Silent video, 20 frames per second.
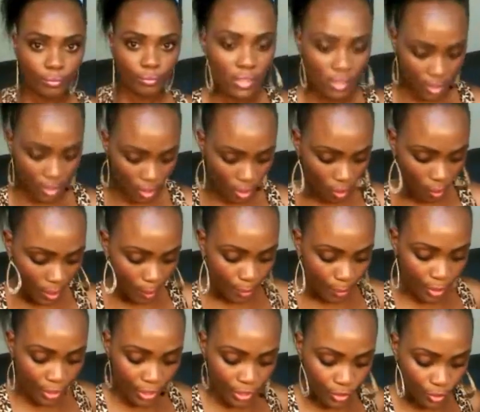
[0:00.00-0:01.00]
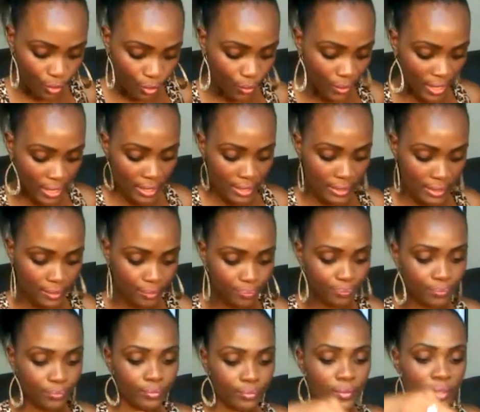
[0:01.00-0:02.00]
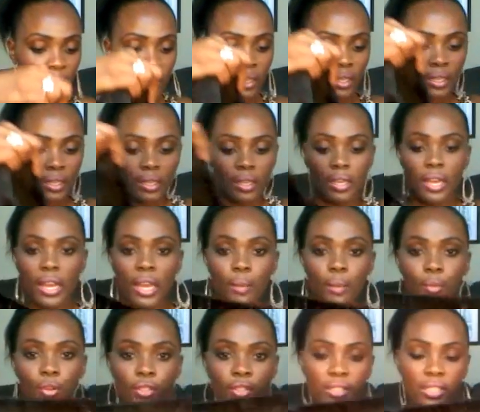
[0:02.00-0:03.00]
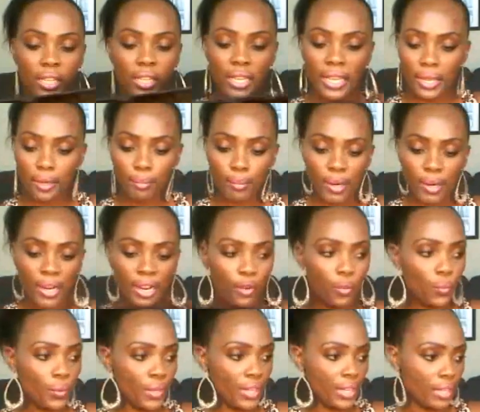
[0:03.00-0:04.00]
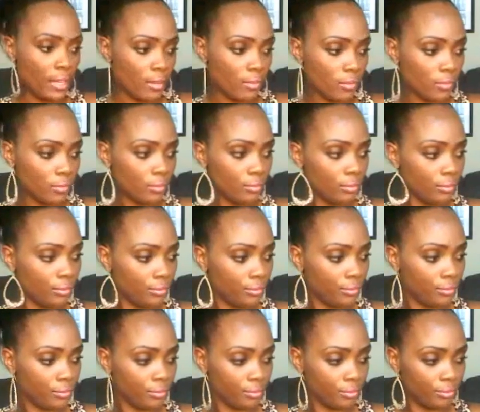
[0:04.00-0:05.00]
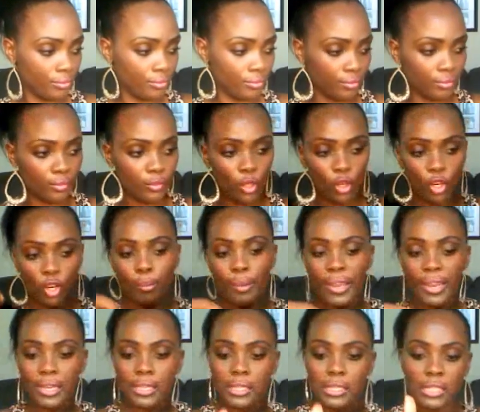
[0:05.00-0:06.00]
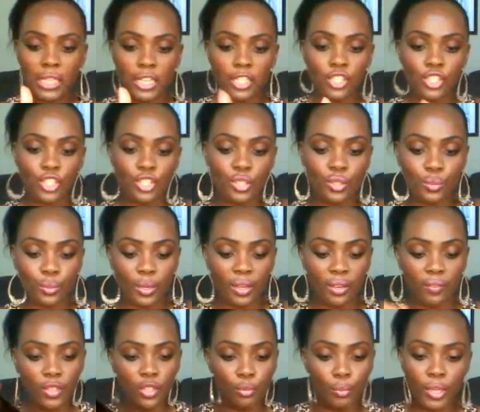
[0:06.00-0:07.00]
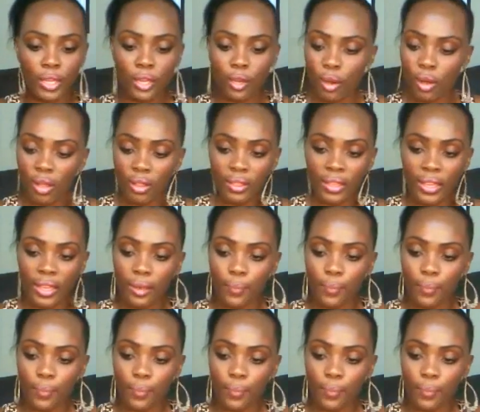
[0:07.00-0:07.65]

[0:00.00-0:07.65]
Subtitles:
So what I'm going to do is I'm going to get my weave, or my extensions, whatever you may call it,